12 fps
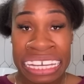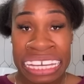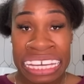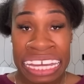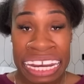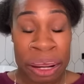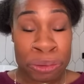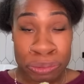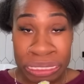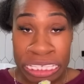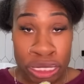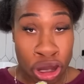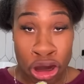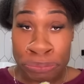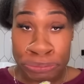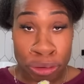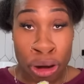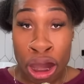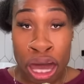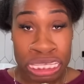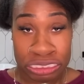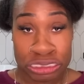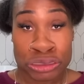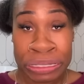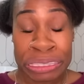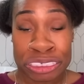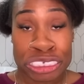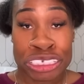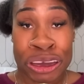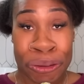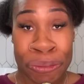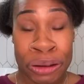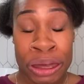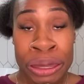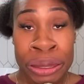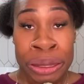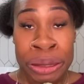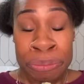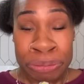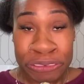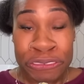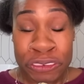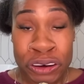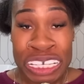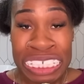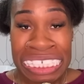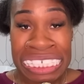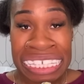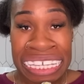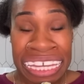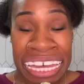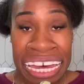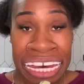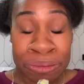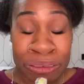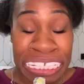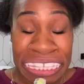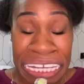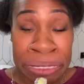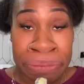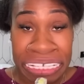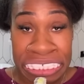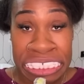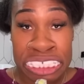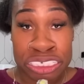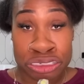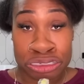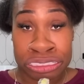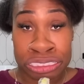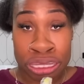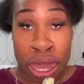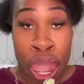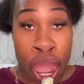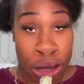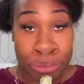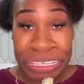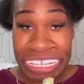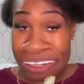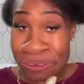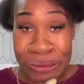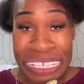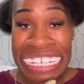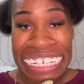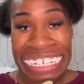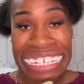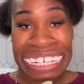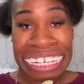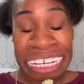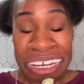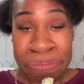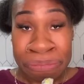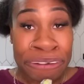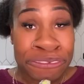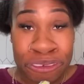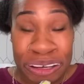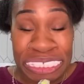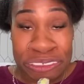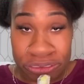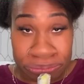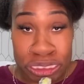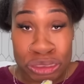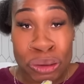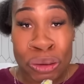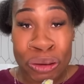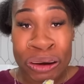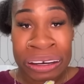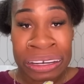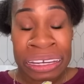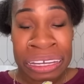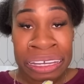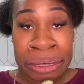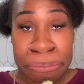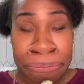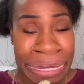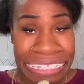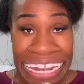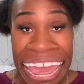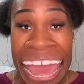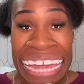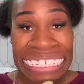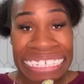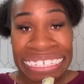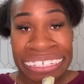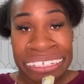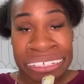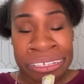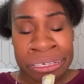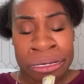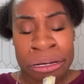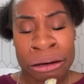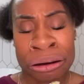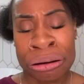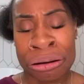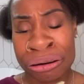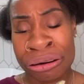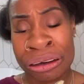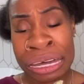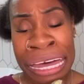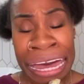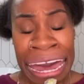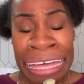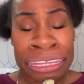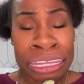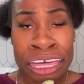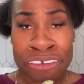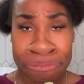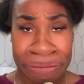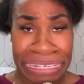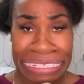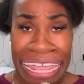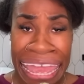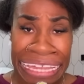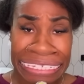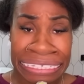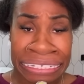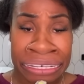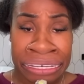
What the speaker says: And I really hope you all enjoy the show. But first, I want to thank my sisters, Ollie and Rhea, my friends from school, my daddy. Oh, I love my daddy.